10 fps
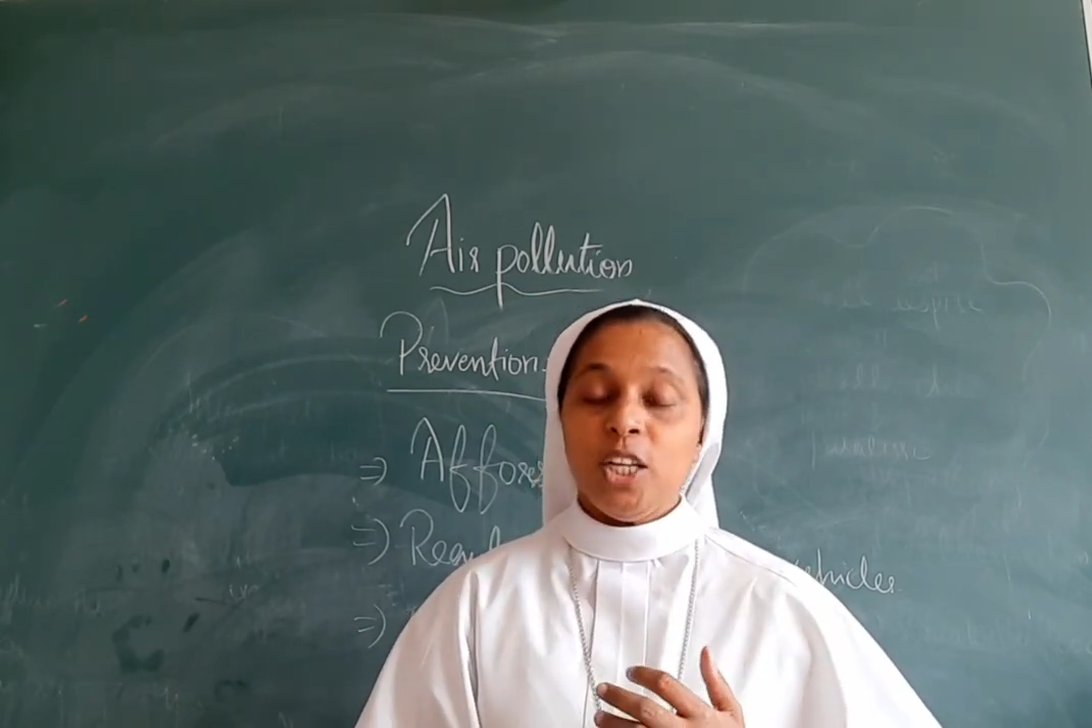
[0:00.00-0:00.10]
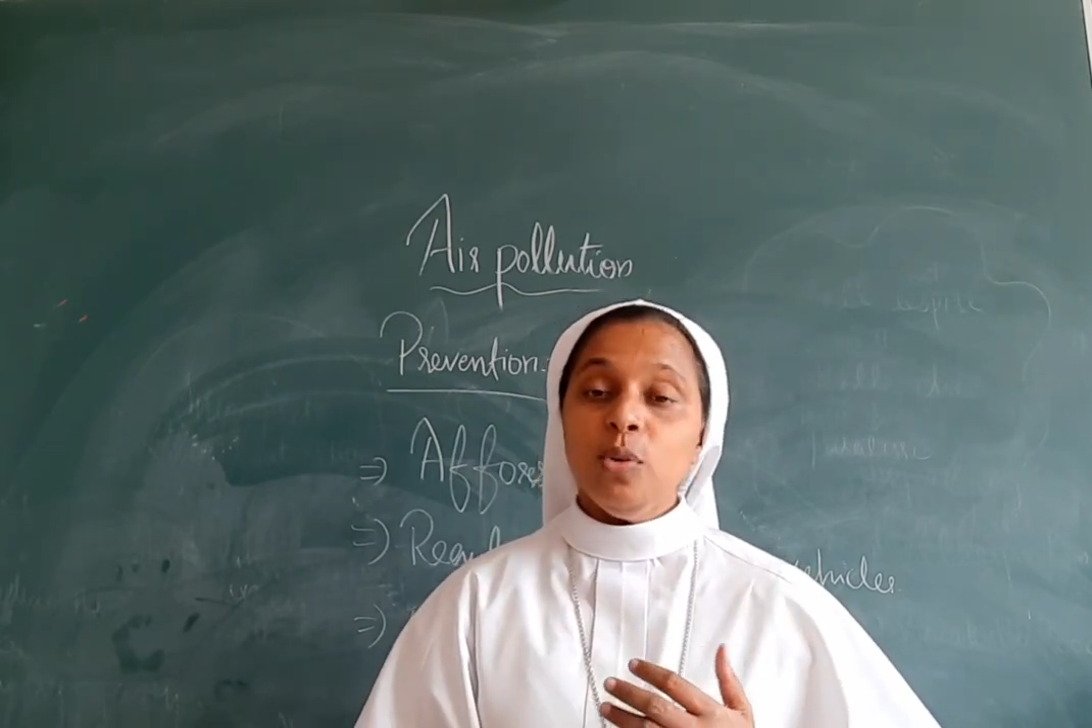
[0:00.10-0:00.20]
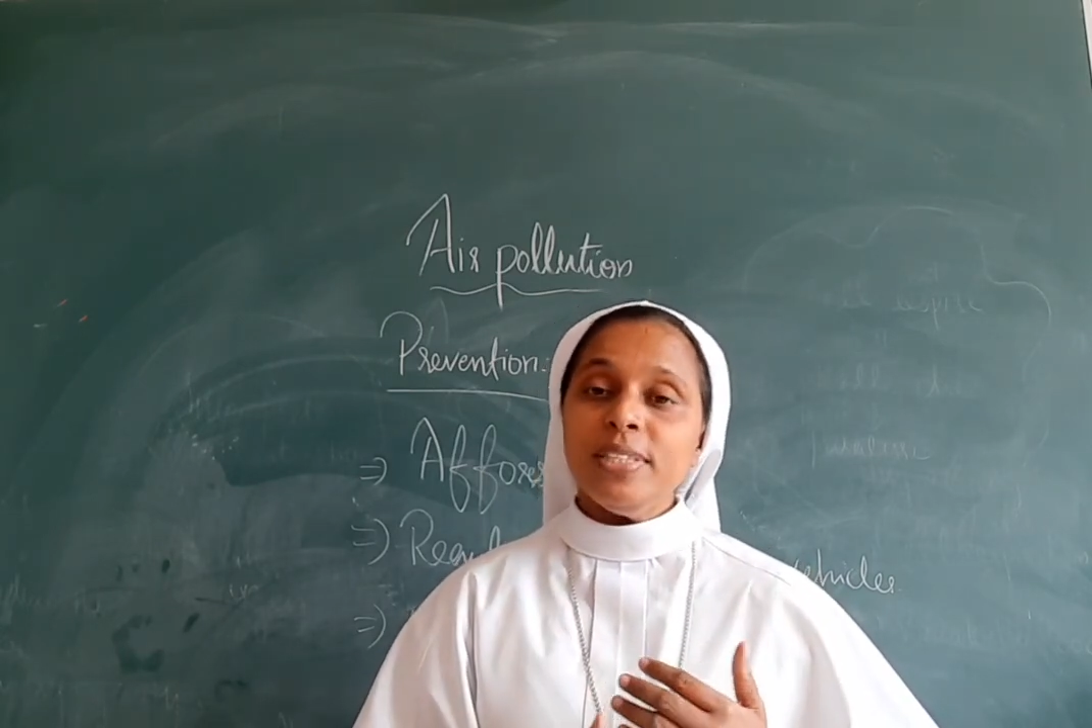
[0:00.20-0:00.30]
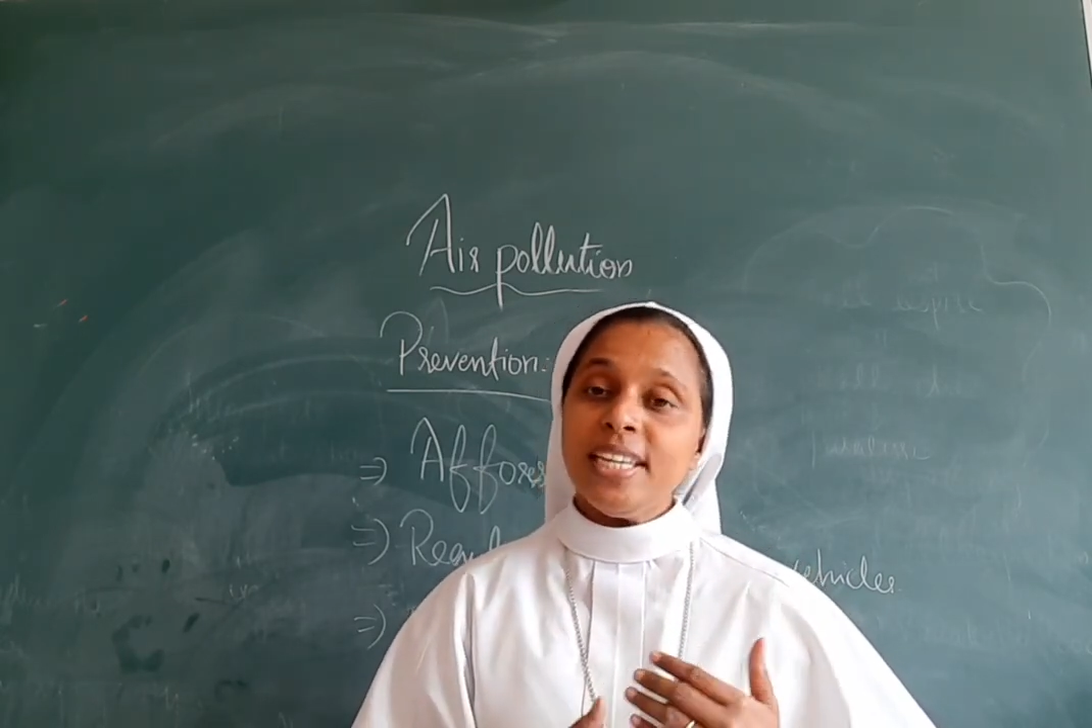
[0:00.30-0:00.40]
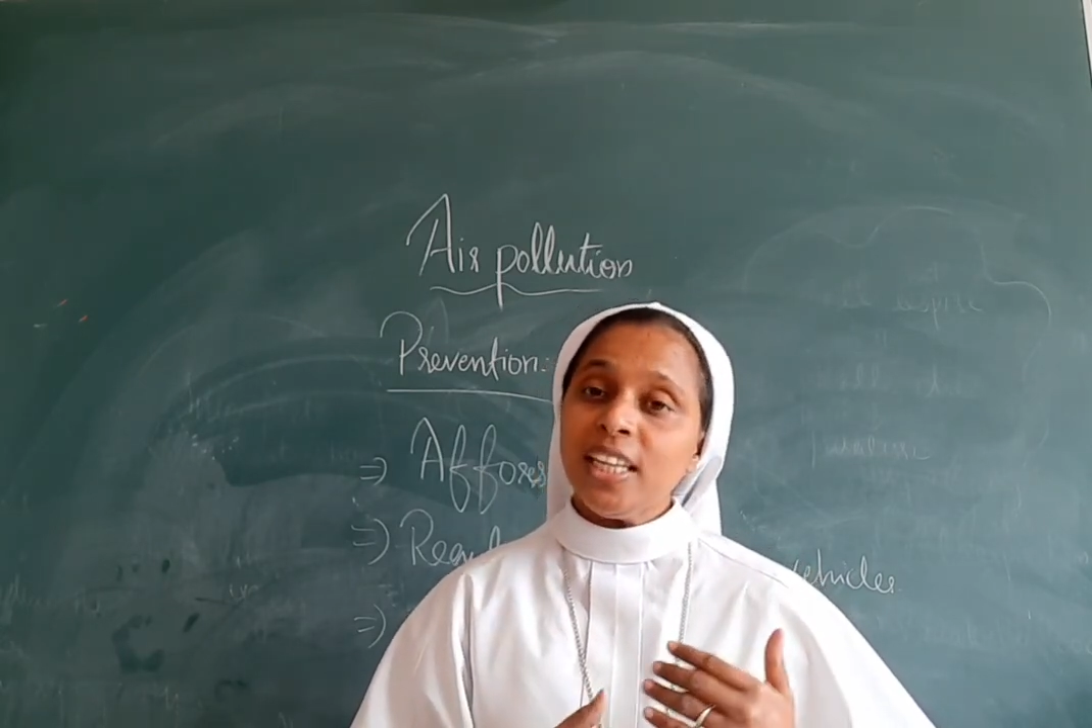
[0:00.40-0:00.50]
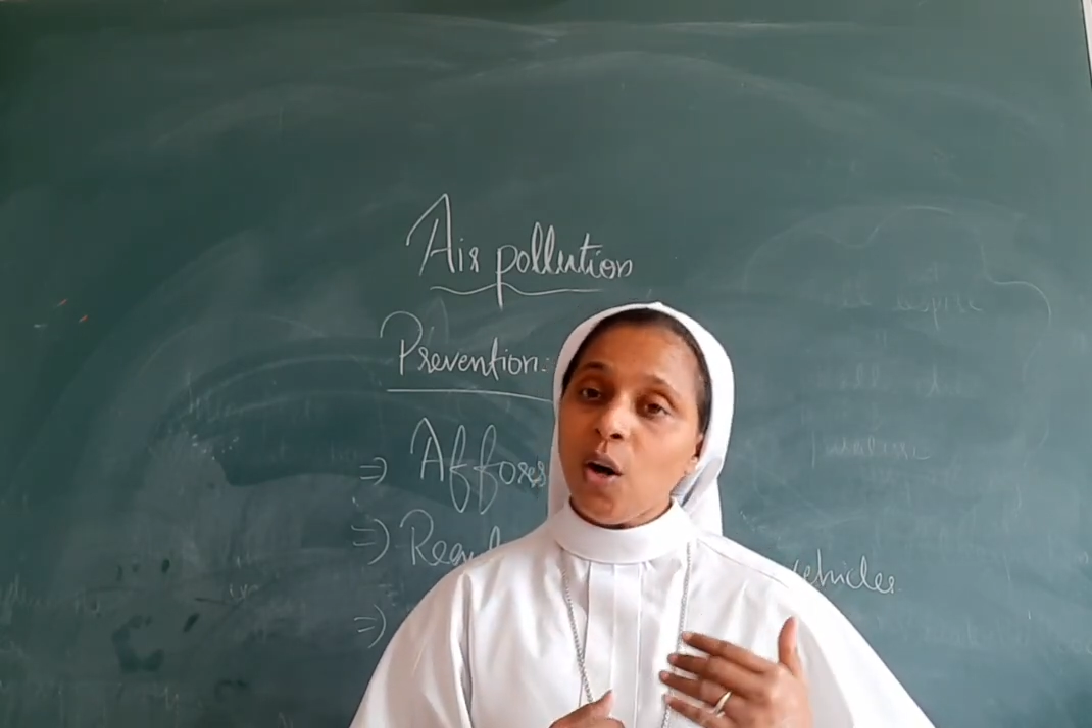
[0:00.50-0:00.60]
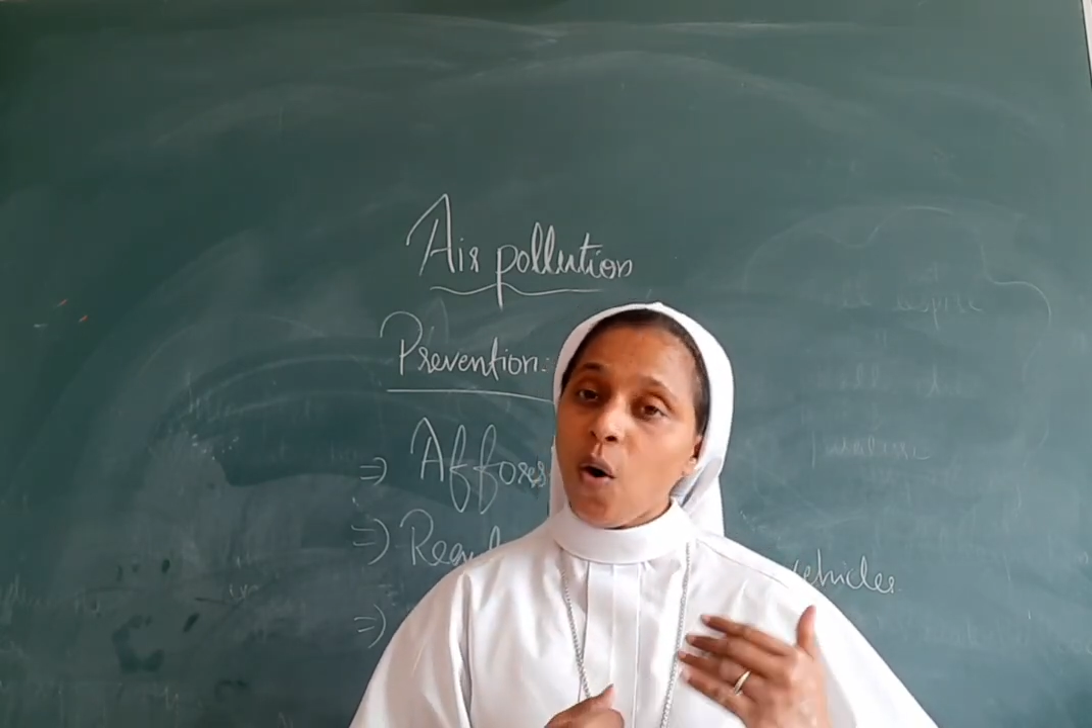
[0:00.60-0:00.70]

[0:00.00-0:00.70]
And using the